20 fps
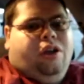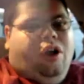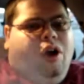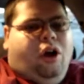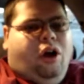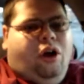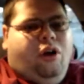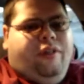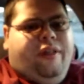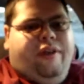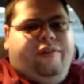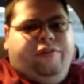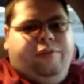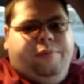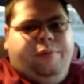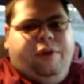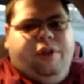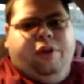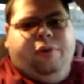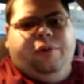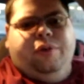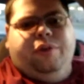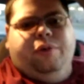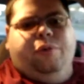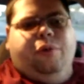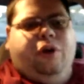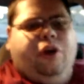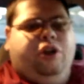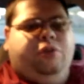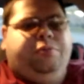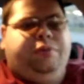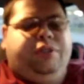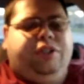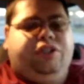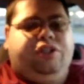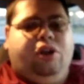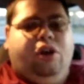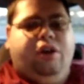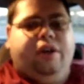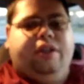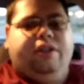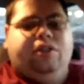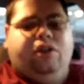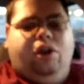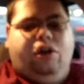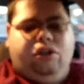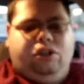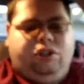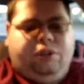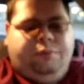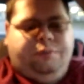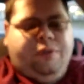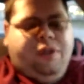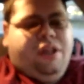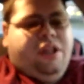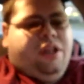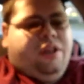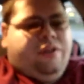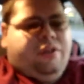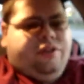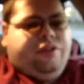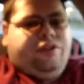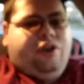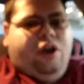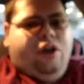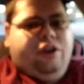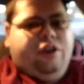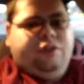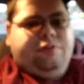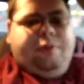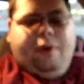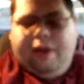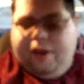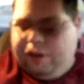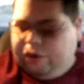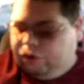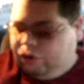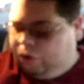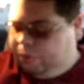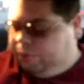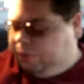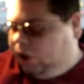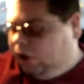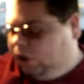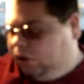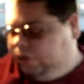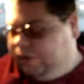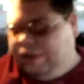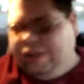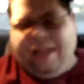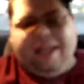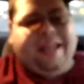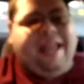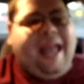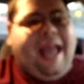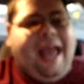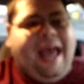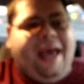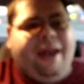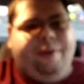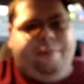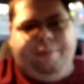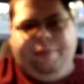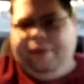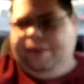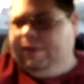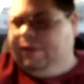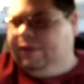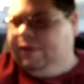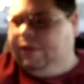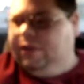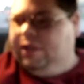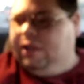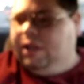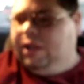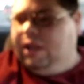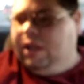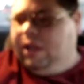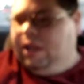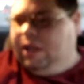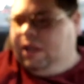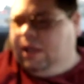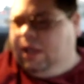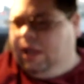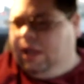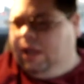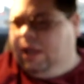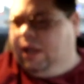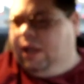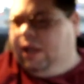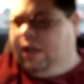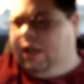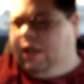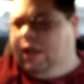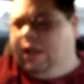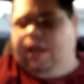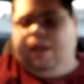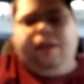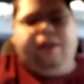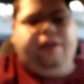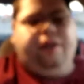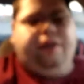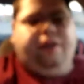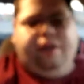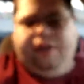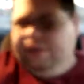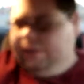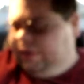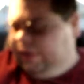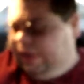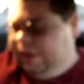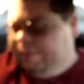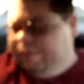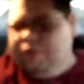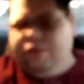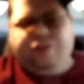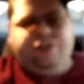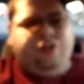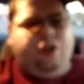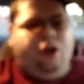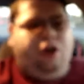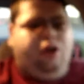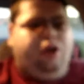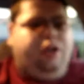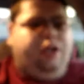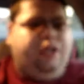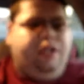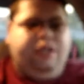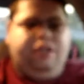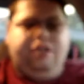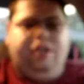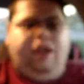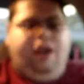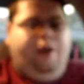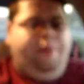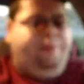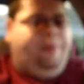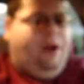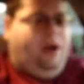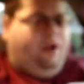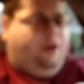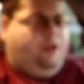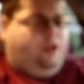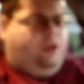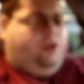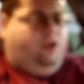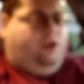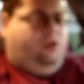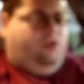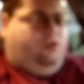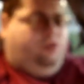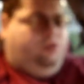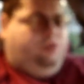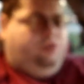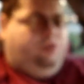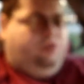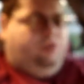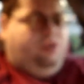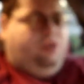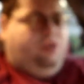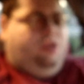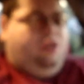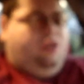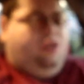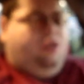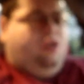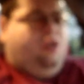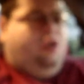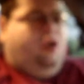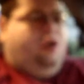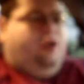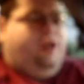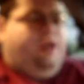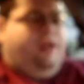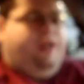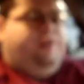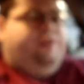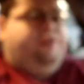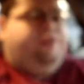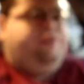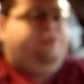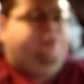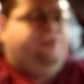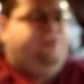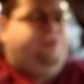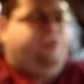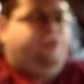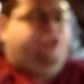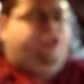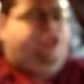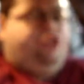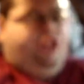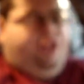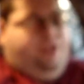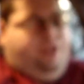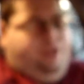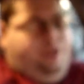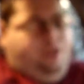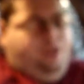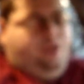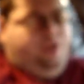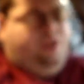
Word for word: all that familiar with the words, but the song is awesome. The song is by a group called The Academy, and the name of the song is About a Girl. Okay, and this is for Jen,